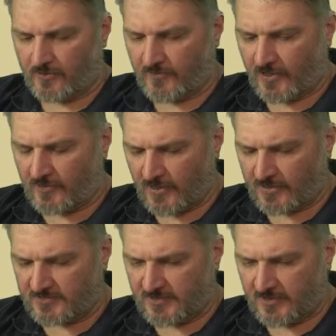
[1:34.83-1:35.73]

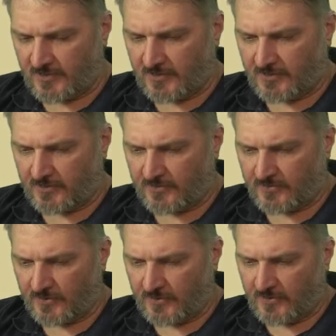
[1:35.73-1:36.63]
Firefox, and
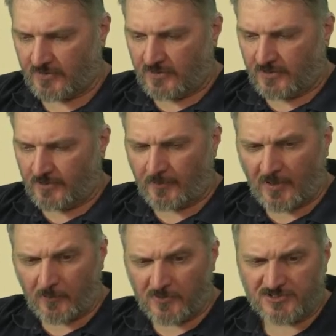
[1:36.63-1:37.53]
I'm
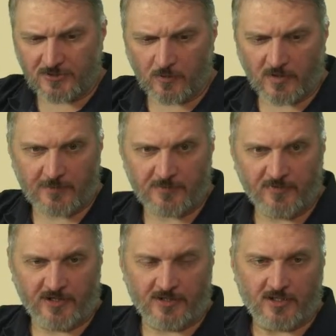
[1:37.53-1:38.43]
not really sure what
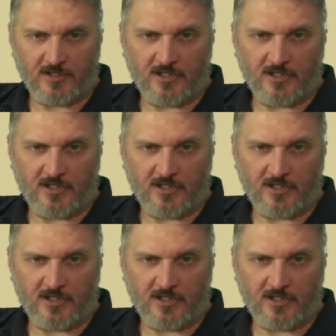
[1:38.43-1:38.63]
happened there.